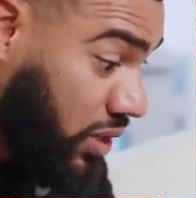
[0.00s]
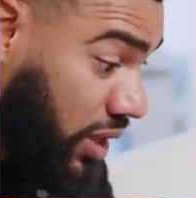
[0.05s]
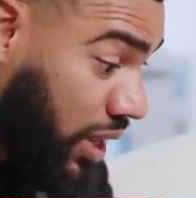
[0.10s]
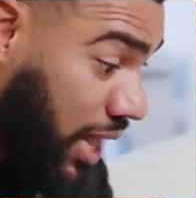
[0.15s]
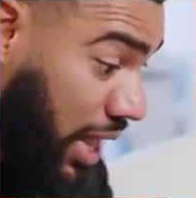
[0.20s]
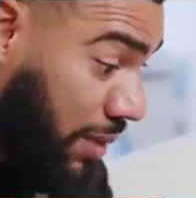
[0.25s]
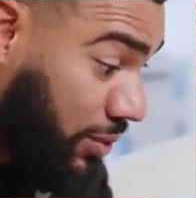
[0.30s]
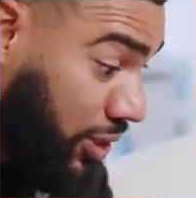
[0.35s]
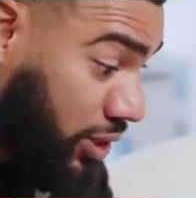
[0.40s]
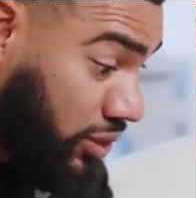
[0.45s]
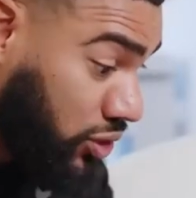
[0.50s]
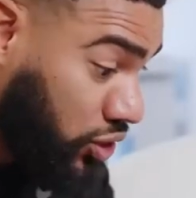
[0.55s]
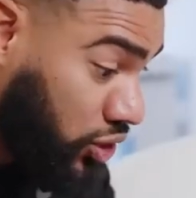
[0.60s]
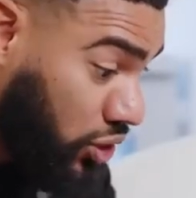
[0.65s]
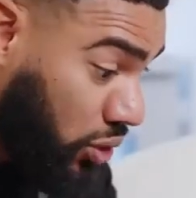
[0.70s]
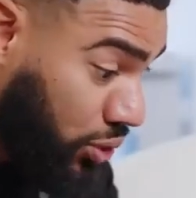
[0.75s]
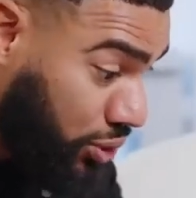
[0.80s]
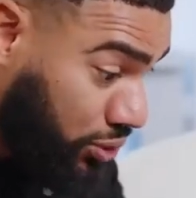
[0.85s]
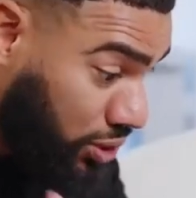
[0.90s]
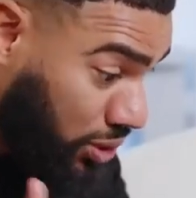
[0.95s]
I'm going to
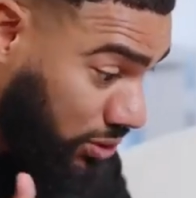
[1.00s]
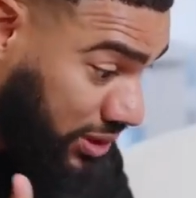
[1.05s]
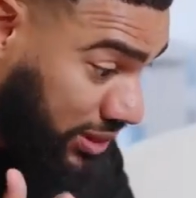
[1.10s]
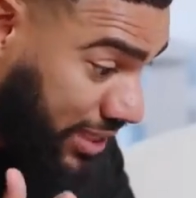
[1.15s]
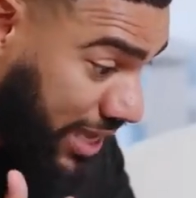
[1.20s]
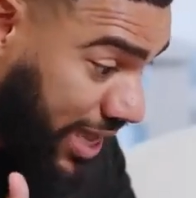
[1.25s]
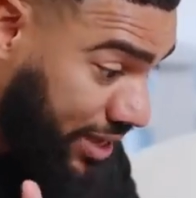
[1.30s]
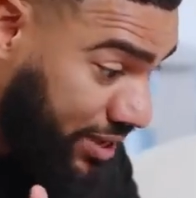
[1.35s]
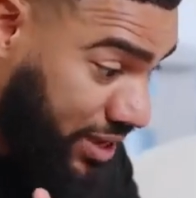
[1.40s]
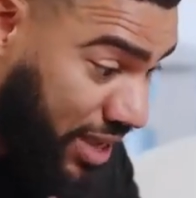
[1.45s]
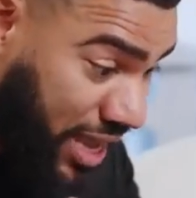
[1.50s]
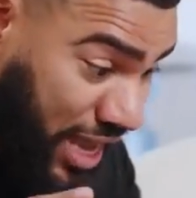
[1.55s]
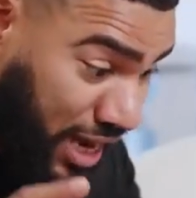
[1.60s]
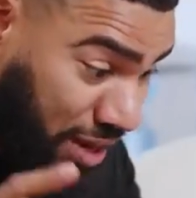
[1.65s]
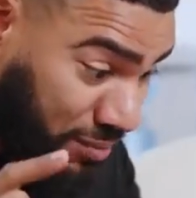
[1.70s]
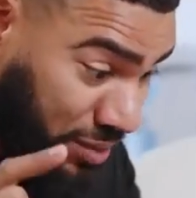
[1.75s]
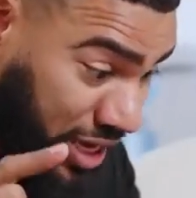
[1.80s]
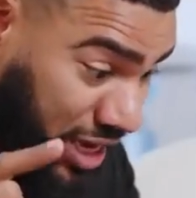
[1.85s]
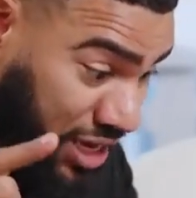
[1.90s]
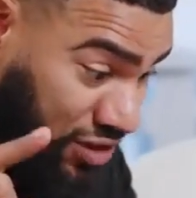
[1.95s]
show you those 10, and
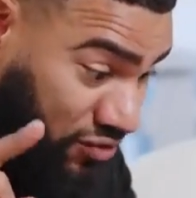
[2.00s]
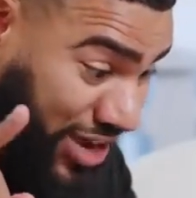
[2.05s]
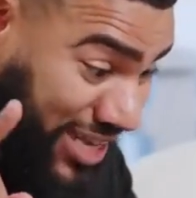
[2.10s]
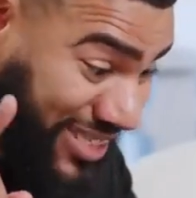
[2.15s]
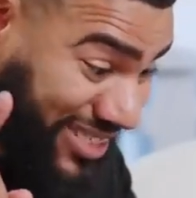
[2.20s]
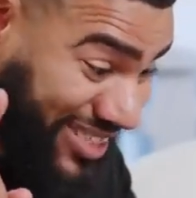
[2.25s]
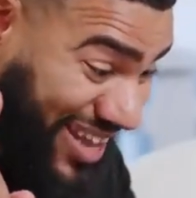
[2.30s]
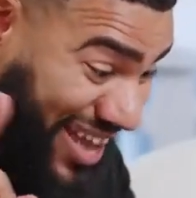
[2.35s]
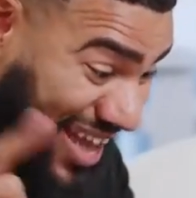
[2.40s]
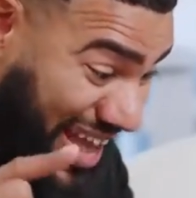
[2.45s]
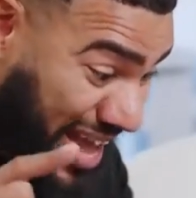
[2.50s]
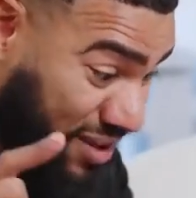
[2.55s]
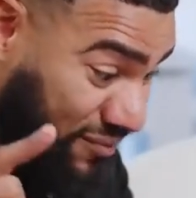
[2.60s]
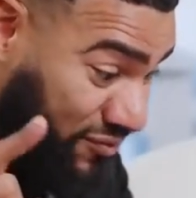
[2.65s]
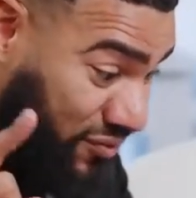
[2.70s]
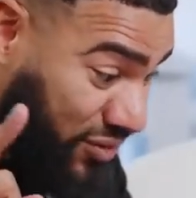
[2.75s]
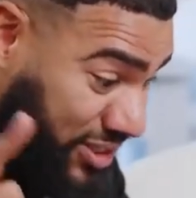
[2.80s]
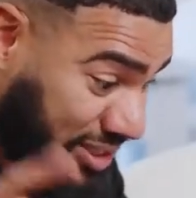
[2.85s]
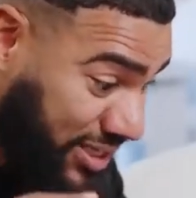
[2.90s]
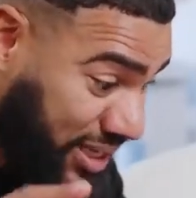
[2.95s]
I'm going to erase
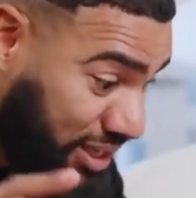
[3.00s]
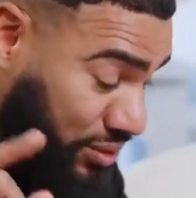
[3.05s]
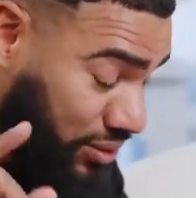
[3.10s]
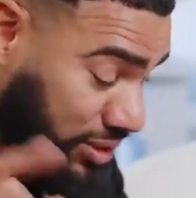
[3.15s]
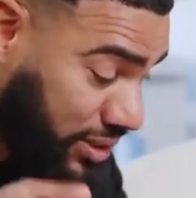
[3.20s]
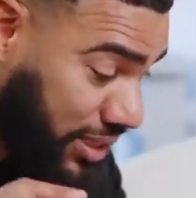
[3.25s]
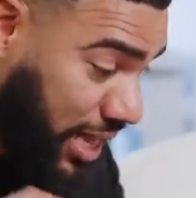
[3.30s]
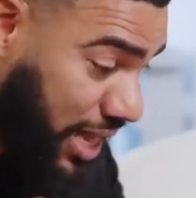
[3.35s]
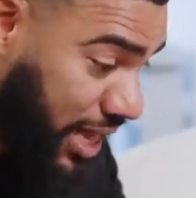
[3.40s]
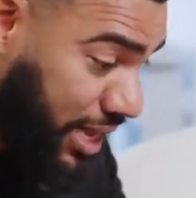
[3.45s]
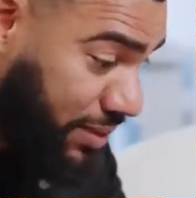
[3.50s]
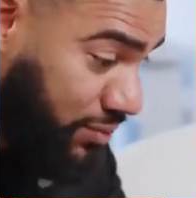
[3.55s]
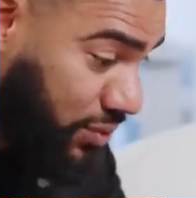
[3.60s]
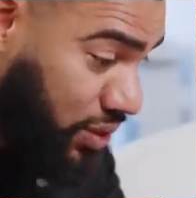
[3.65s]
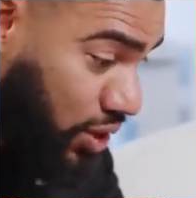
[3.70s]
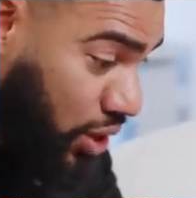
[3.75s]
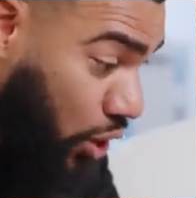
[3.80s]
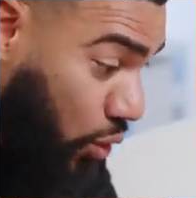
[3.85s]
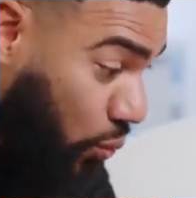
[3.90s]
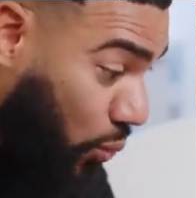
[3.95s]
every single time.
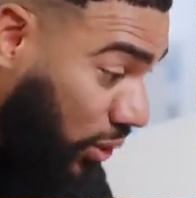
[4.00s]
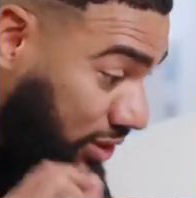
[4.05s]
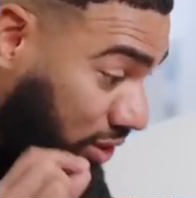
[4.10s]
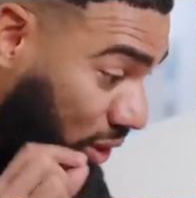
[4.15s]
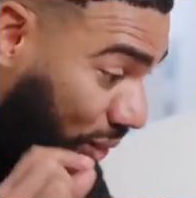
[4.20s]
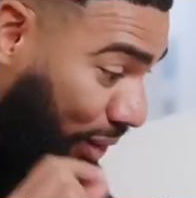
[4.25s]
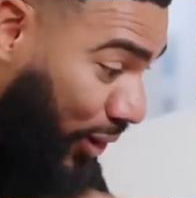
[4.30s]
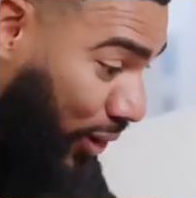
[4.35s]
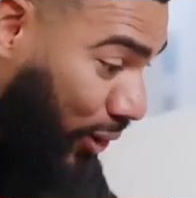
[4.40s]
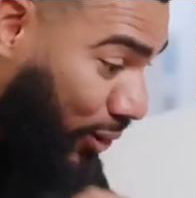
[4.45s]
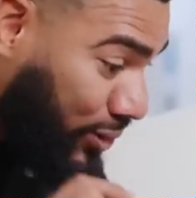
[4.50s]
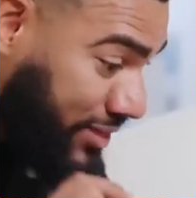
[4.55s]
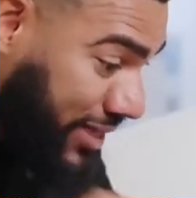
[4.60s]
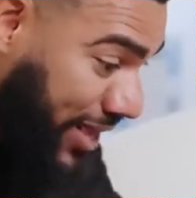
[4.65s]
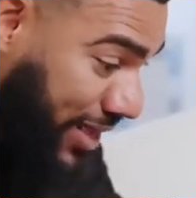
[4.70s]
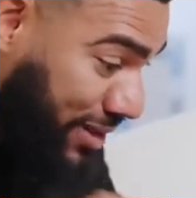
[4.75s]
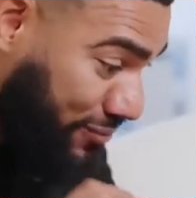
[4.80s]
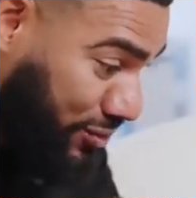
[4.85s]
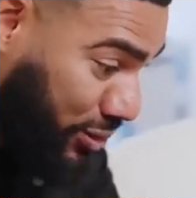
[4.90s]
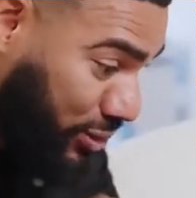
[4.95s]
Once all
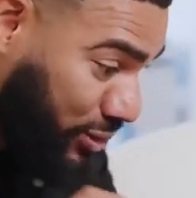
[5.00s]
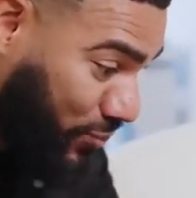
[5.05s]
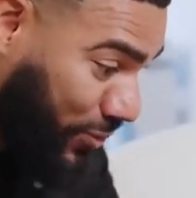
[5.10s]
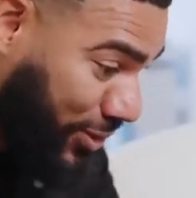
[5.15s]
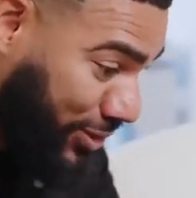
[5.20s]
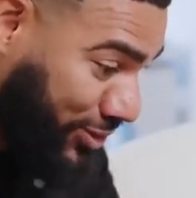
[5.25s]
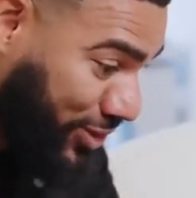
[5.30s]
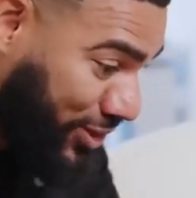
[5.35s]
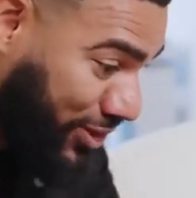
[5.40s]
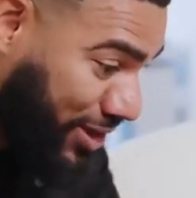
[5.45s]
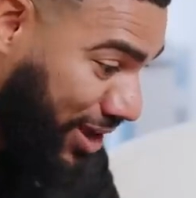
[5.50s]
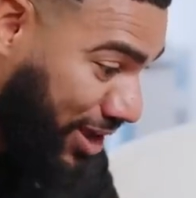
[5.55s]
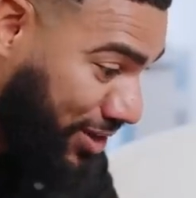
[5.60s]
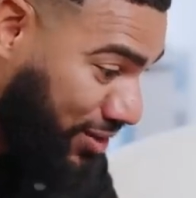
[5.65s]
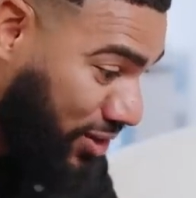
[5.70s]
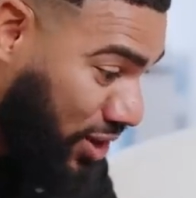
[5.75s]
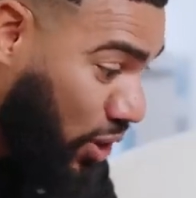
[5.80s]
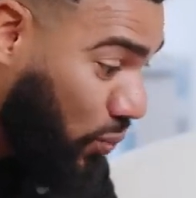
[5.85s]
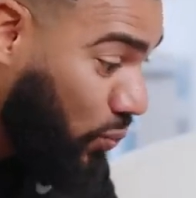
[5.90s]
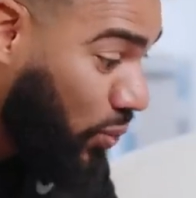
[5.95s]
10 of those words are
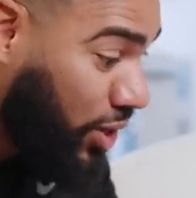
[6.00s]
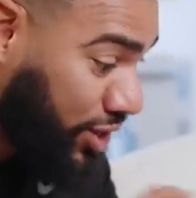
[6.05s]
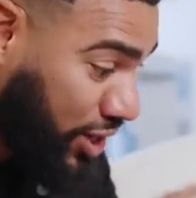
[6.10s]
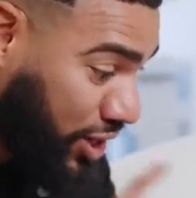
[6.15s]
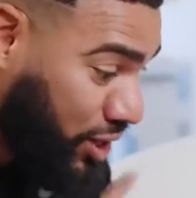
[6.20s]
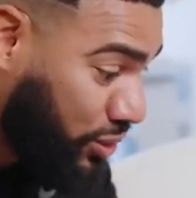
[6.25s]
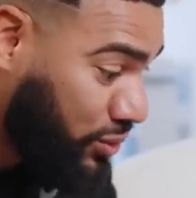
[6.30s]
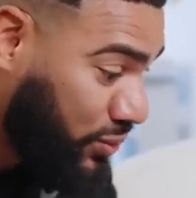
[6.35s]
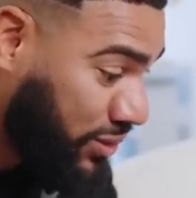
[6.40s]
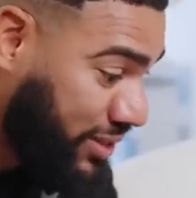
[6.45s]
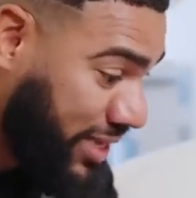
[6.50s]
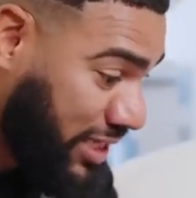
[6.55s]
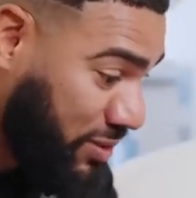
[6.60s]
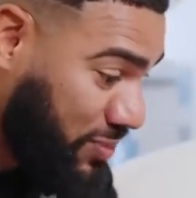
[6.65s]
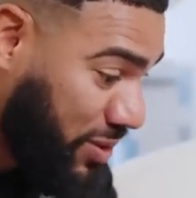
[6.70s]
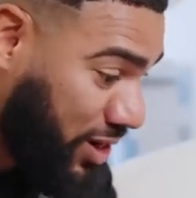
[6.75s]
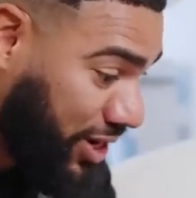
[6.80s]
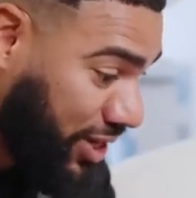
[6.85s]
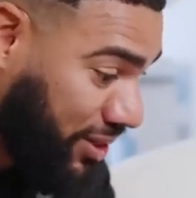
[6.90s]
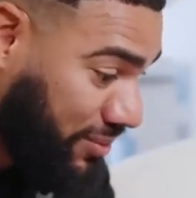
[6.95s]
gone, we're going to go do a dance
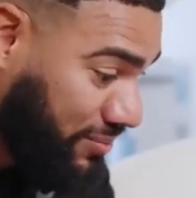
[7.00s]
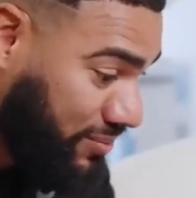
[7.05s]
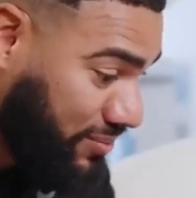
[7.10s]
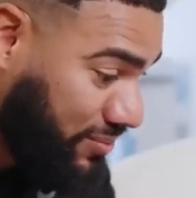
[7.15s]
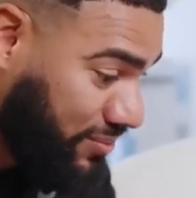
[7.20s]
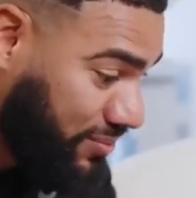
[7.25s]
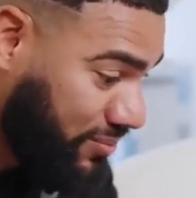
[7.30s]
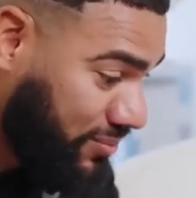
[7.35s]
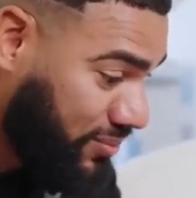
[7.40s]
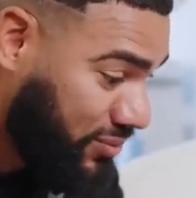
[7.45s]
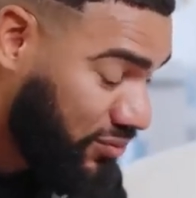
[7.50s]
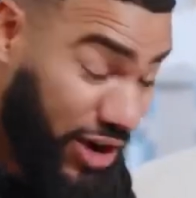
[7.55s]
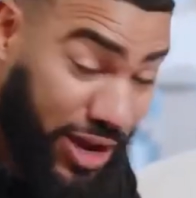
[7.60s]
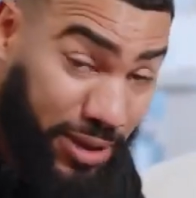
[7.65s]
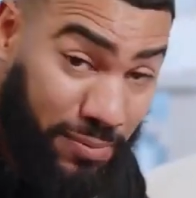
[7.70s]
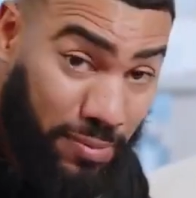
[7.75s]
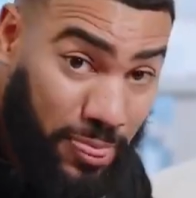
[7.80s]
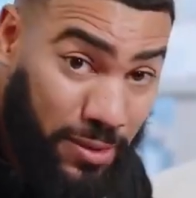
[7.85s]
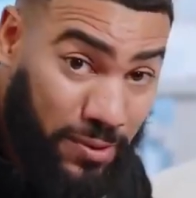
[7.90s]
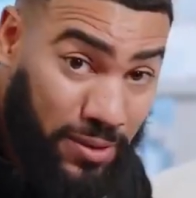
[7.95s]
party,
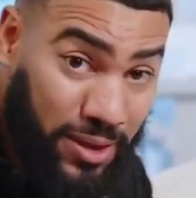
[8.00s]
right?